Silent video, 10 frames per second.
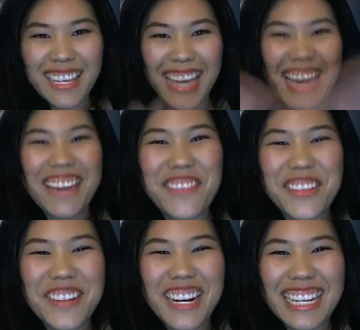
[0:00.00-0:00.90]
Hey
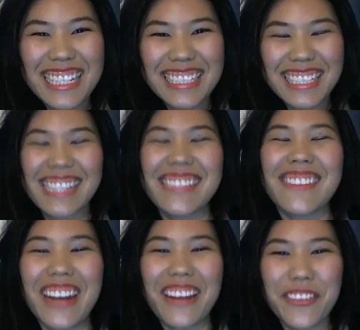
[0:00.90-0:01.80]
everyone, it's
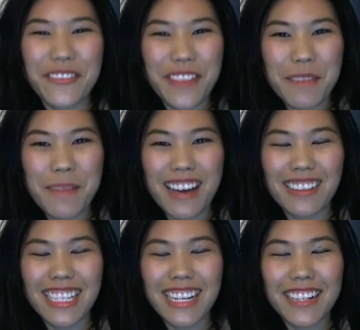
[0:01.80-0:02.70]
Hot Alpha
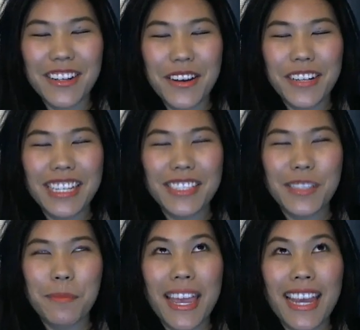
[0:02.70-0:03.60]
Female, and I know it has
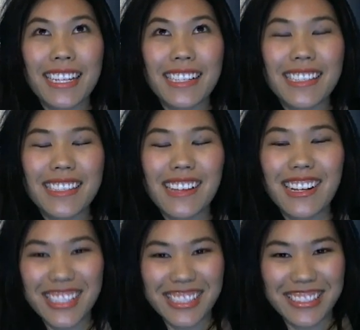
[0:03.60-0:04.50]
been
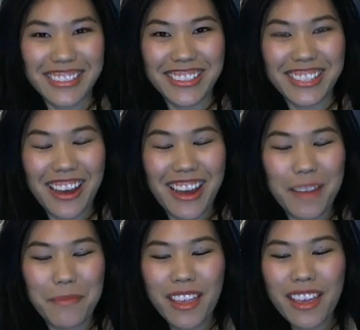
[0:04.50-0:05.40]
such a long
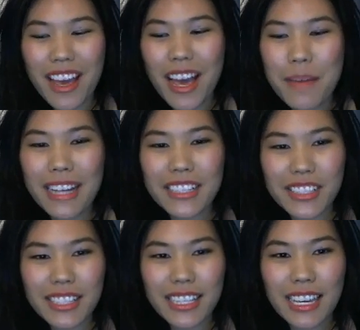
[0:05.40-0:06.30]
time. I'm
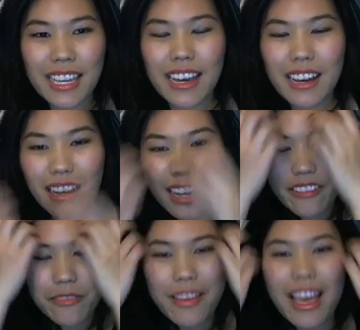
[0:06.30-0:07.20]
actually
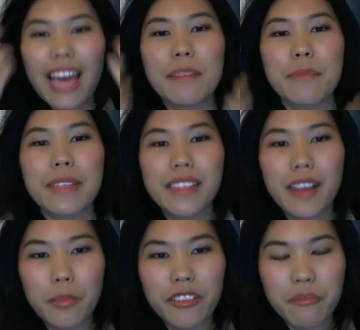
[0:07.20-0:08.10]
have had a busy
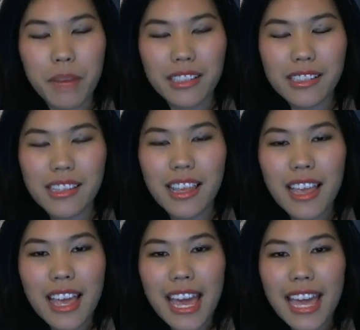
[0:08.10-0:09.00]
couple of months,
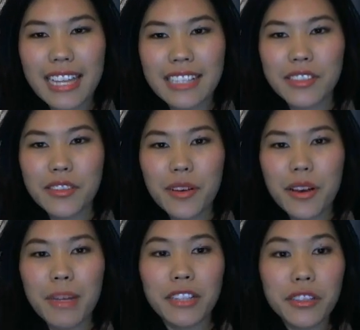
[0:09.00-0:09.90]
and
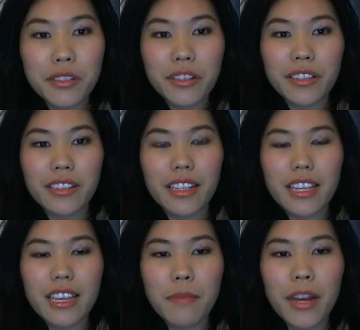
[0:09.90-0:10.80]
I'm actually not
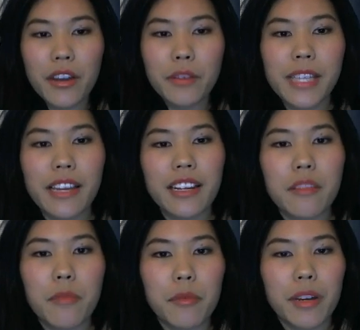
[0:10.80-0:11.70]
in my hometown at
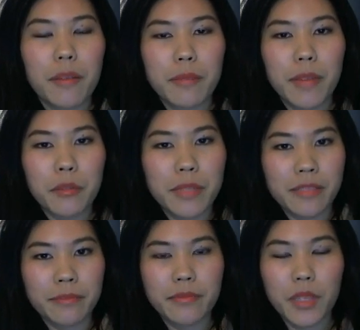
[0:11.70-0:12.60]
the moment. I'm in
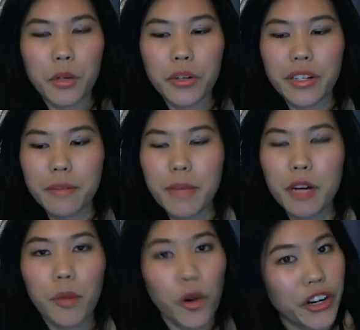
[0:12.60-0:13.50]
Melbourne, or
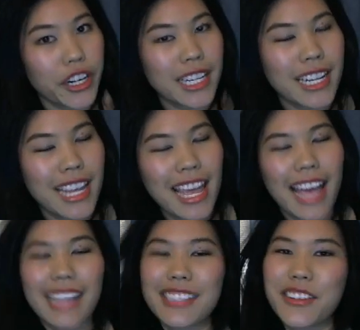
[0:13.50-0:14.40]
Melbourne,
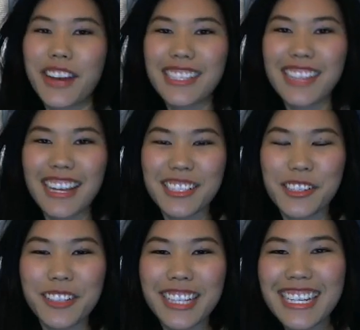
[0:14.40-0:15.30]
as you guys like to
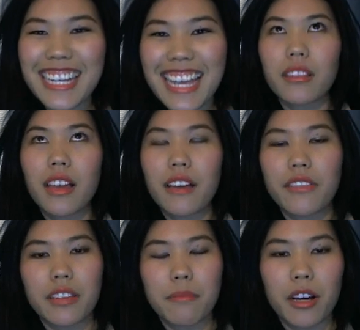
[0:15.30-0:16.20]
call it.
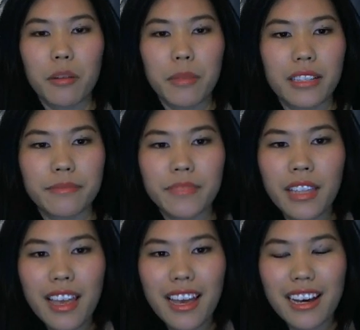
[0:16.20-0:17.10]
Loving Melbourne.
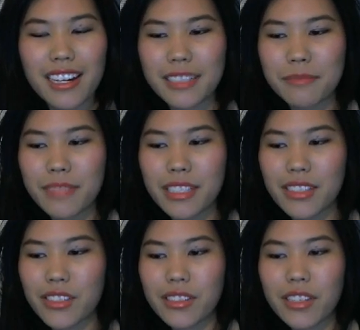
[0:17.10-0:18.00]

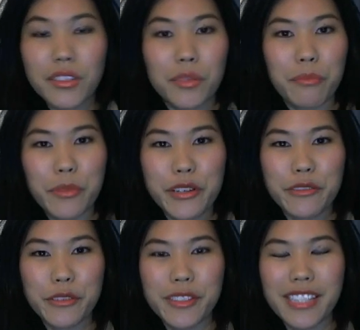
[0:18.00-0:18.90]
It's just such a
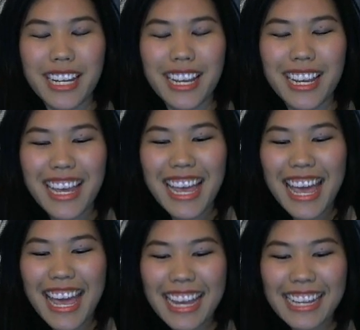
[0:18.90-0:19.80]
beautiful city.
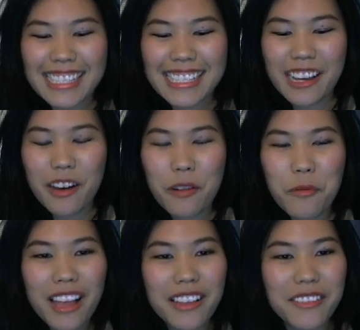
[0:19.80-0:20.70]
And
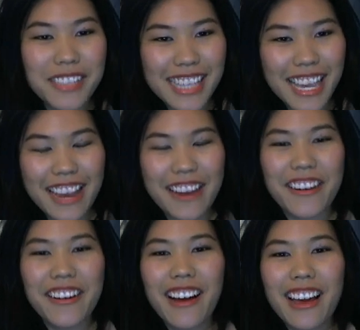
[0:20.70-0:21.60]
while I was
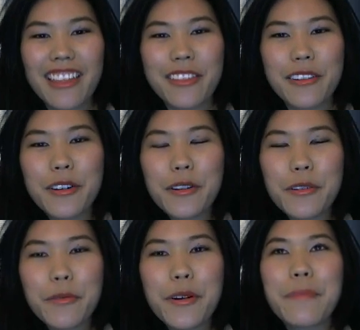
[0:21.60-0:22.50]
here, I thought,
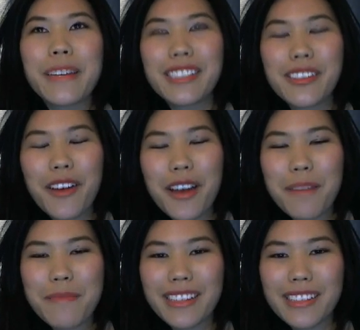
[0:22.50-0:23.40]
what better
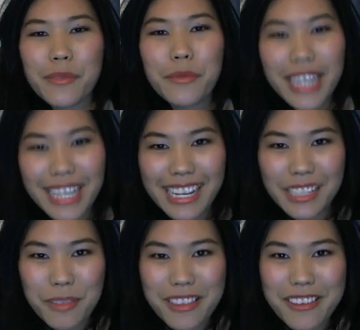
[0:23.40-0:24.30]
time than to
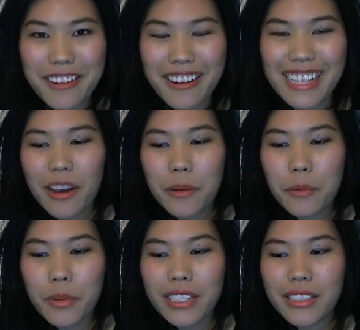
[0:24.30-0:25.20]
reconnect with you guys. I
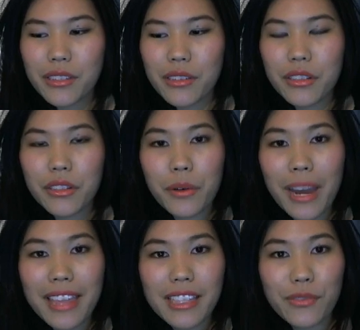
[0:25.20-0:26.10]
wanted to
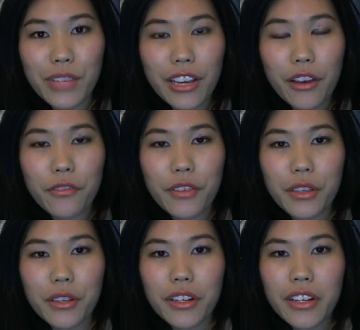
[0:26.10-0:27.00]
create this video for
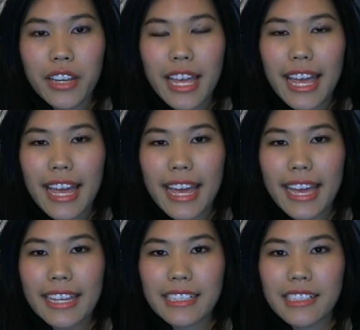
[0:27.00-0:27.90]
you,
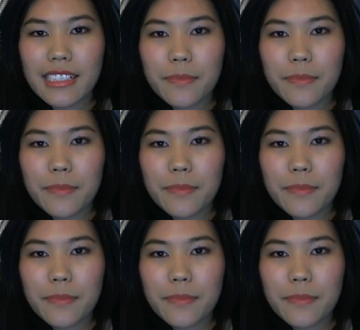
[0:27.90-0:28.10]
and